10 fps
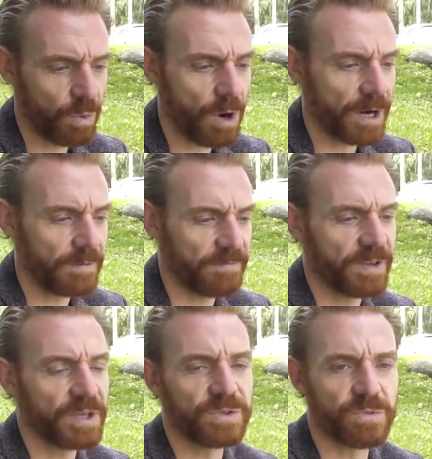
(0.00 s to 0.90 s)
what
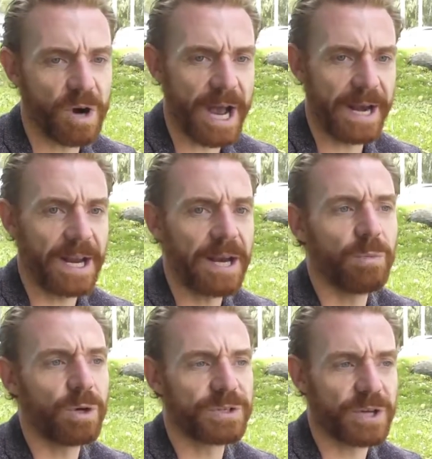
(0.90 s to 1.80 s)
feels right
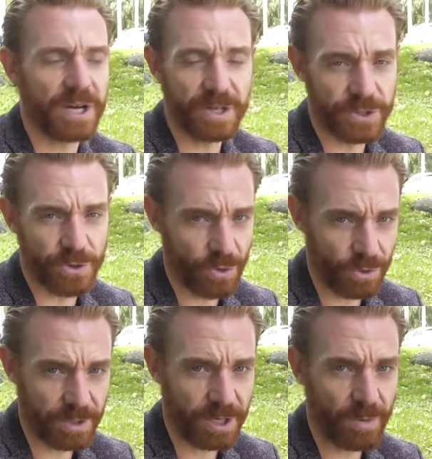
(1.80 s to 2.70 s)
and what's kind of
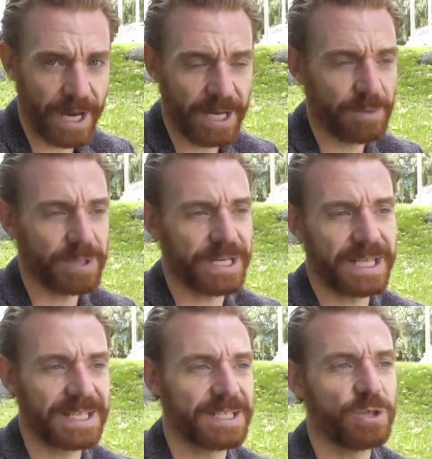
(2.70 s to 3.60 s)
true in a way. And I'm not
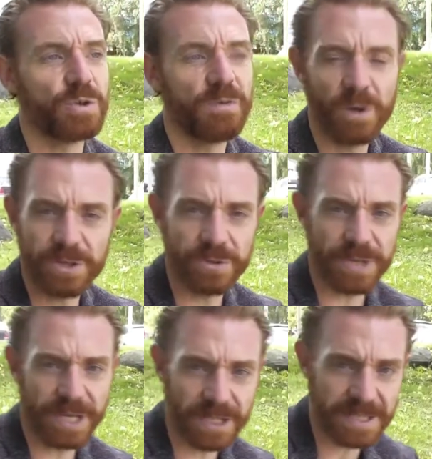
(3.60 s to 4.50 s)
saying that's a universal
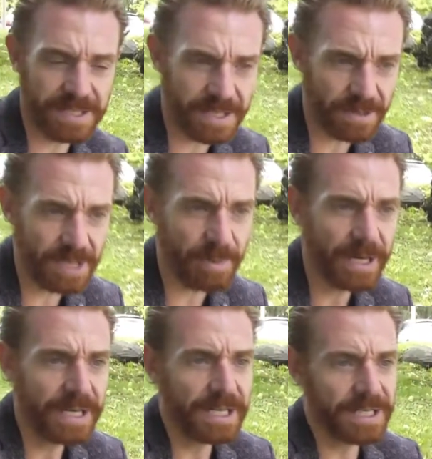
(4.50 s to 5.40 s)
thing necessarily,
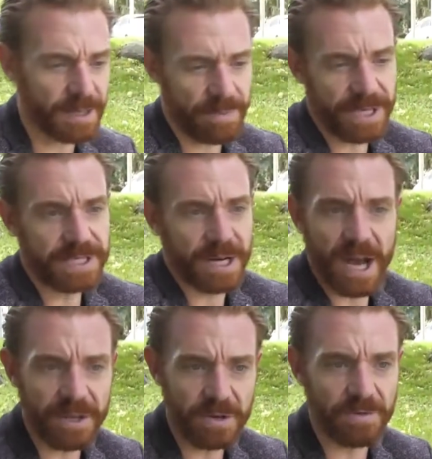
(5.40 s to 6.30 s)
but some things that
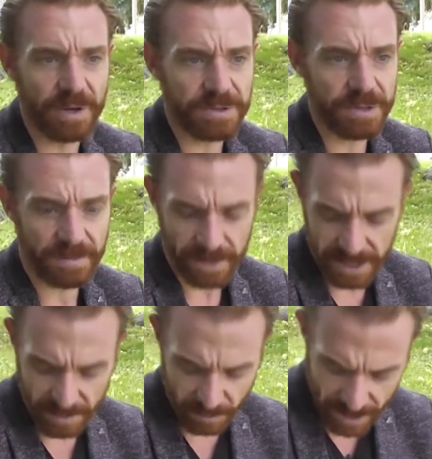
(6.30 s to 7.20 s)
are universal, like for example